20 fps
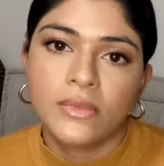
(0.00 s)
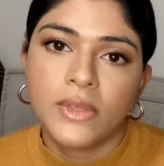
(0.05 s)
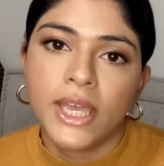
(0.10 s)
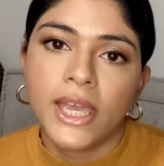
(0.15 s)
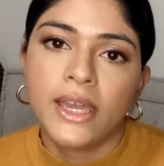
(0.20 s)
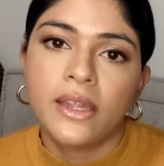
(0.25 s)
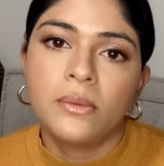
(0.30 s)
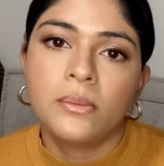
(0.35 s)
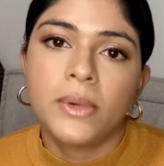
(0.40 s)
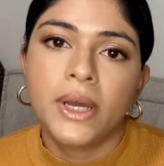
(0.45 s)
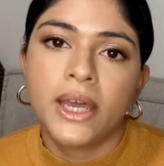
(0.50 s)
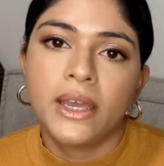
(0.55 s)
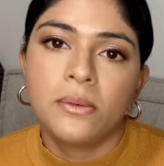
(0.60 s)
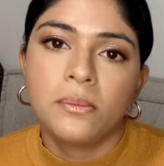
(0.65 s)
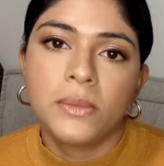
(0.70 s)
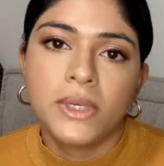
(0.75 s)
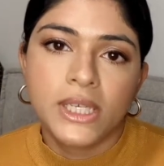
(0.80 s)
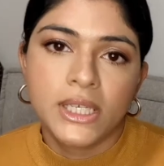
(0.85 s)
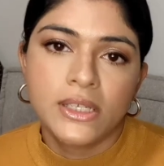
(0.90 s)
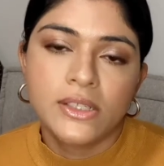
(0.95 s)
And by
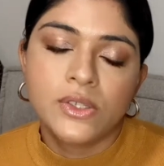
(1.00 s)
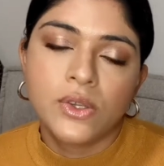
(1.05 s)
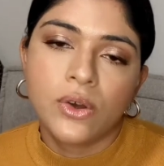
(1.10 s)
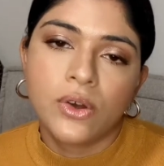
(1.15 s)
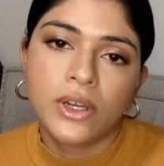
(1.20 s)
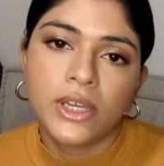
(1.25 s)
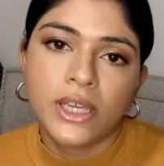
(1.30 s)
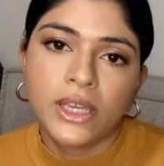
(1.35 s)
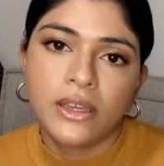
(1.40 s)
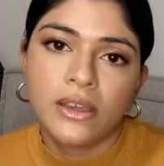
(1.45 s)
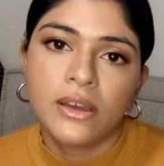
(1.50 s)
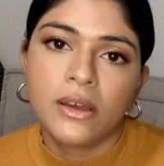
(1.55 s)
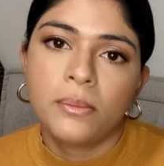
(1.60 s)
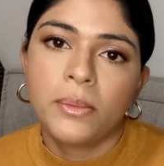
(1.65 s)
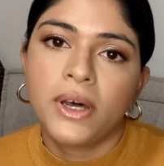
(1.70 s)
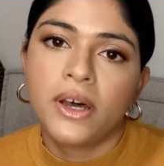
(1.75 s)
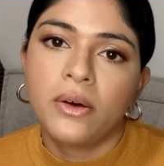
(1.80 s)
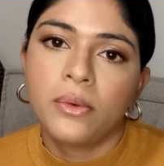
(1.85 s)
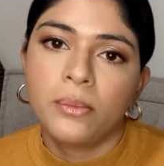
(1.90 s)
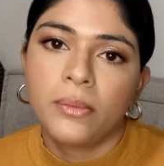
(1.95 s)
me talking
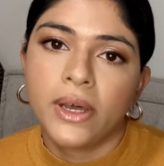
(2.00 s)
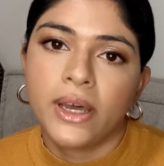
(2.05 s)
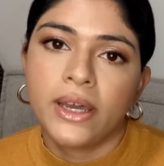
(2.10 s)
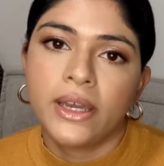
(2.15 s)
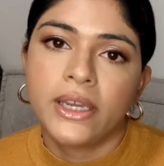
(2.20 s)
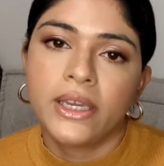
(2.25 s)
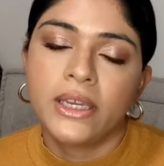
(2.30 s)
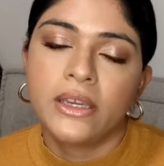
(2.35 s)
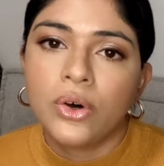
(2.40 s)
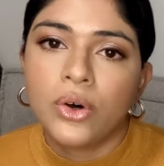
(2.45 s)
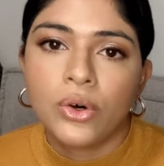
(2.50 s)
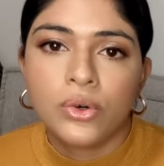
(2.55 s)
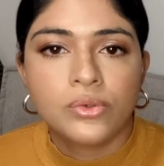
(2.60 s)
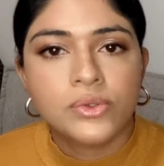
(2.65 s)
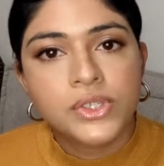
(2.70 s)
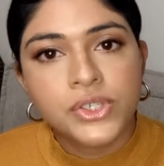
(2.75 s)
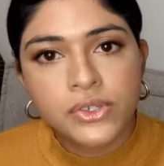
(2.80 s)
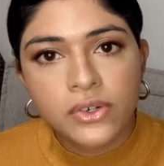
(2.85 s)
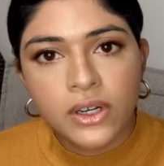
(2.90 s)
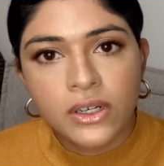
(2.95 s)
about my
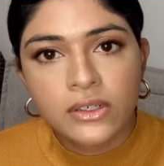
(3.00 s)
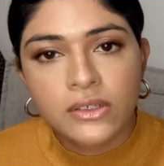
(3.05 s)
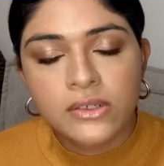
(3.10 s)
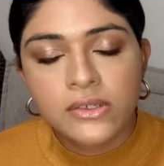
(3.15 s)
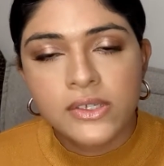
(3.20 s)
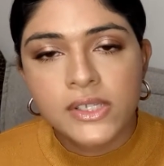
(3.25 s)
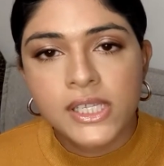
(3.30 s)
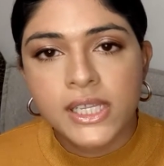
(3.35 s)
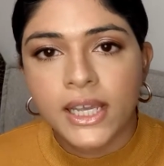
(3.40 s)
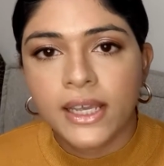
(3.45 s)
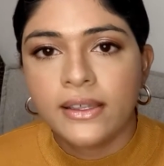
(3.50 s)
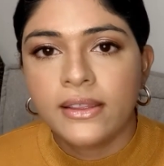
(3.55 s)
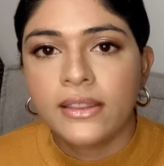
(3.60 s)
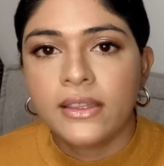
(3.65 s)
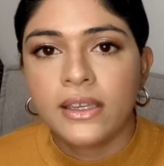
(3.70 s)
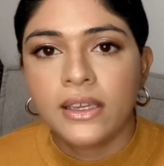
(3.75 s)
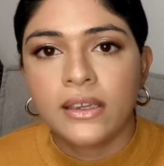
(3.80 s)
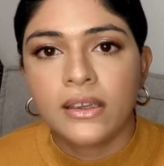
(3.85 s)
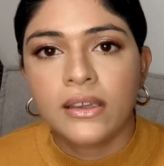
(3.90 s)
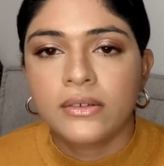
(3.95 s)
own struggles, I
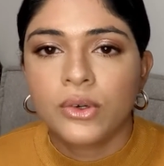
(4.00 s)
think,